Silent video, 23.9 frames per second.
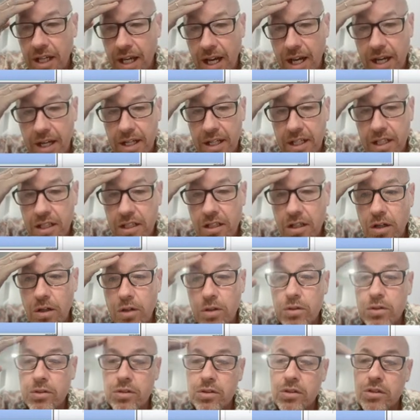I'm going to
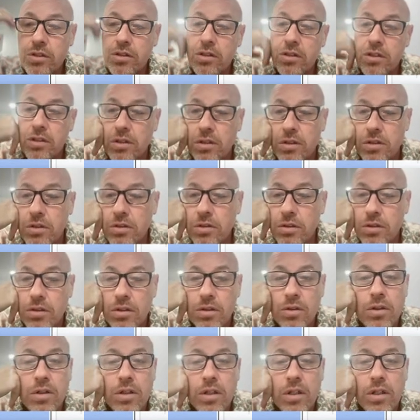go to
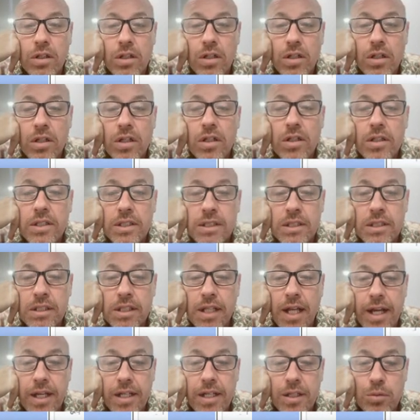
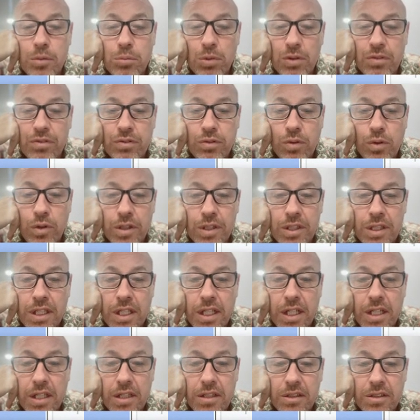slide number
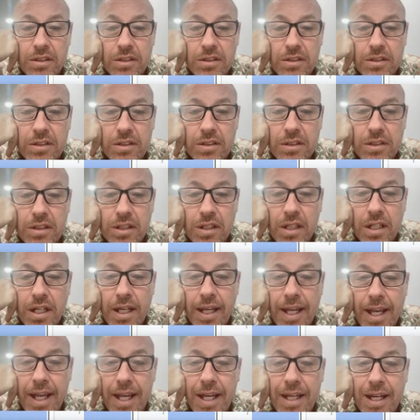14,
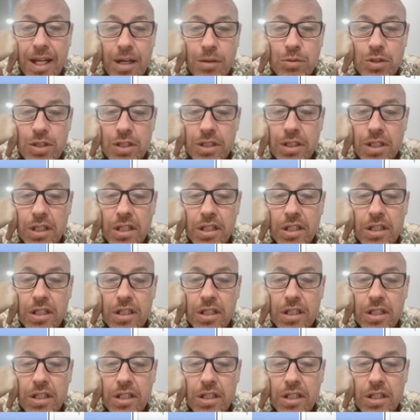and I'm just going to